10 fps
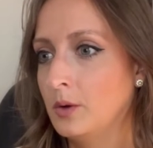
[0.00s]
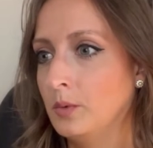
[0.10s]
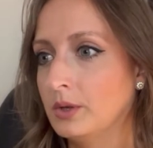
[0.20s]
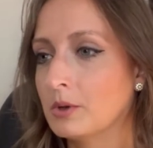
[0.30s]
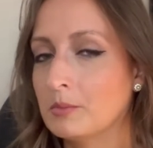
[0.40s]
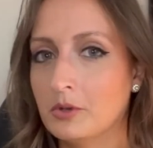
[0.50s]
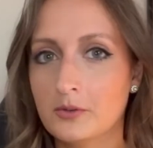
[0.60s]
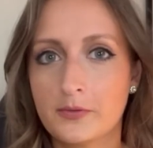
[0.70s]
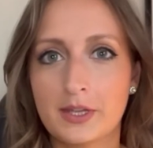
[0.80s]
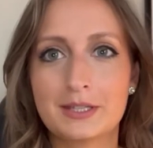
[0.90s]
we
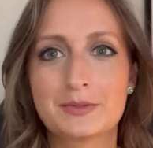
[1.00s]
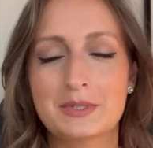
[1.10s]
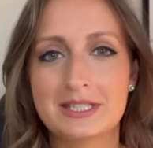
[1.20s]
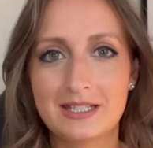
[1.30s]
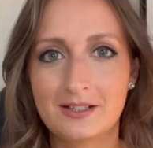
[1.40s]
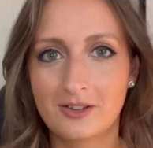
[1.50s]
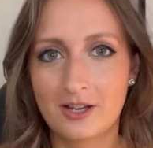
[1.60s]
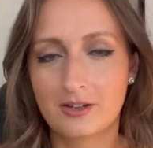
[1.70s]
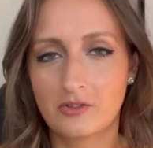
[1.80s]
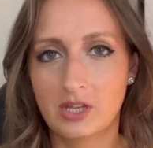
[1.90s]
remove things, we
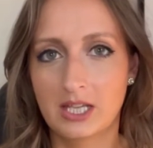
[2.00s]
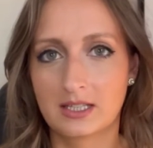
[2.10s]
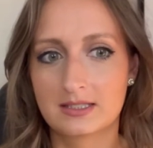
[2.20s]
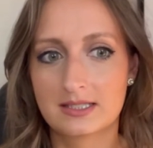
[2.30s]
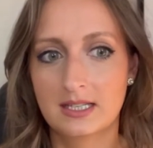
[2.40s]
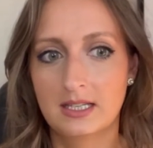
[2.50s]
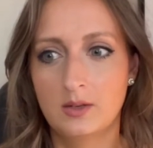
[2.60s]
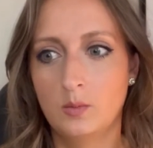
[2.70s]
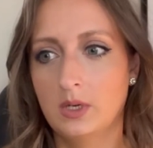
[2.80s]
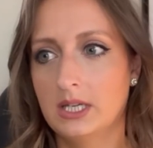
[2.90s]
declutter things,
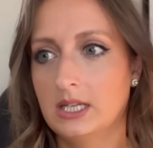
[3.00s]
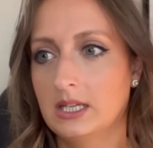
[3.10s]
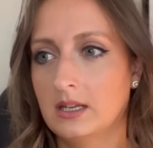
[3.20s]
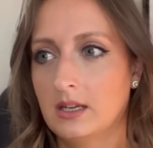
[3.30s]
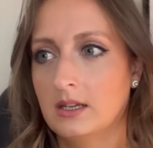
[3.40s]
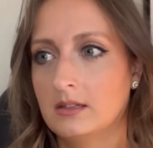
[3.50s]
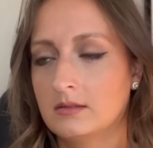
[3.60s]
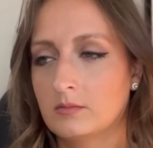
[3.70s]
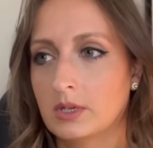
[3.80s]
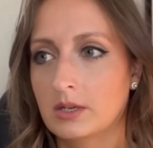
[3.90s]
we
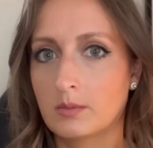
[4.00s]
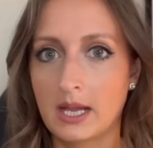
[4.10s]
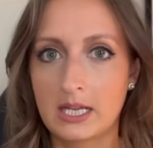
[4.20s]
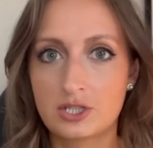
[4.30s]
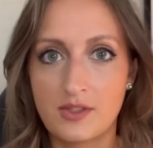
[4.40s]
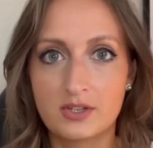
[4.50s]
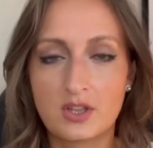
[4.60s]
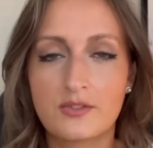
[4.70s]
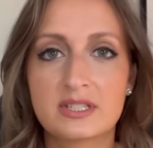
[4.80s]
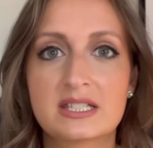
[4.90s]
rearrange, and there's all this